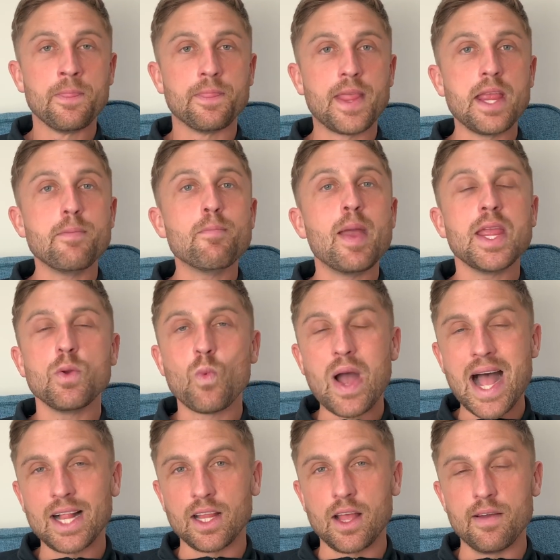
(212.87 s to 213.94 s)
they may
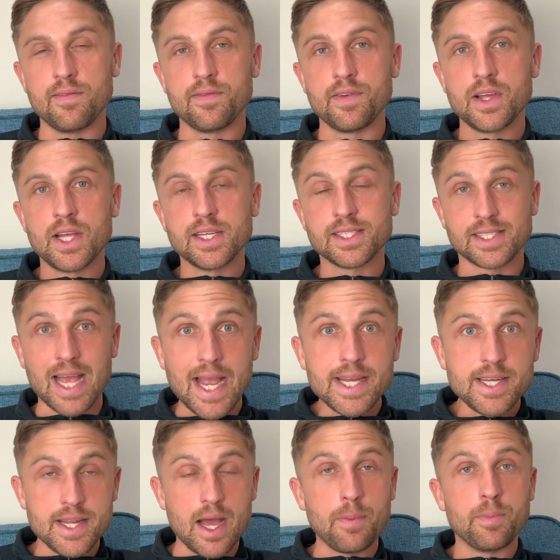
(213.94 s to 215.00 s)
well have
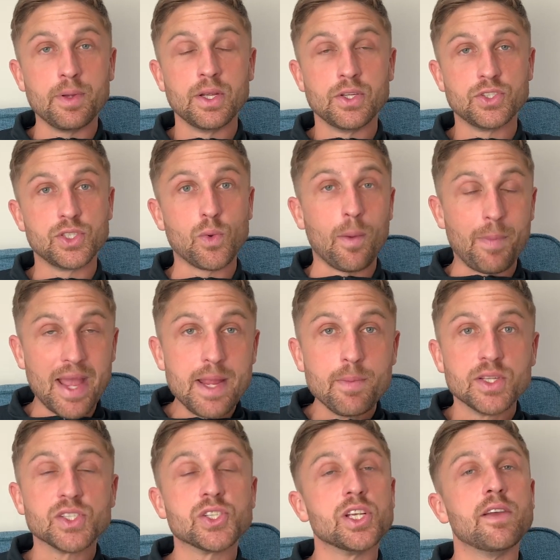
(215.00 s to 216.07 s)
signed up to a
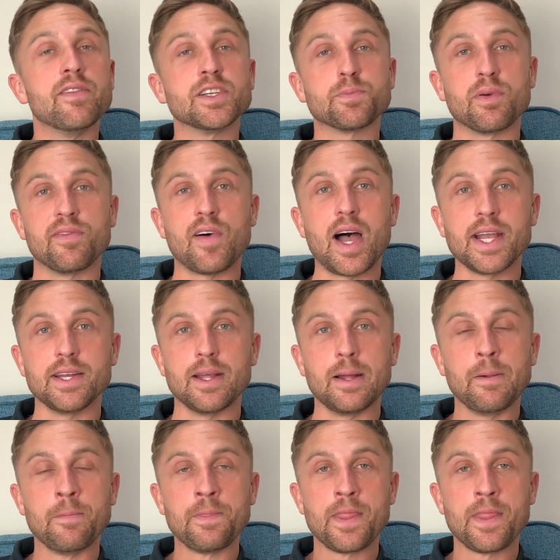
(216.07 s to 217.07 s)
payment service provider,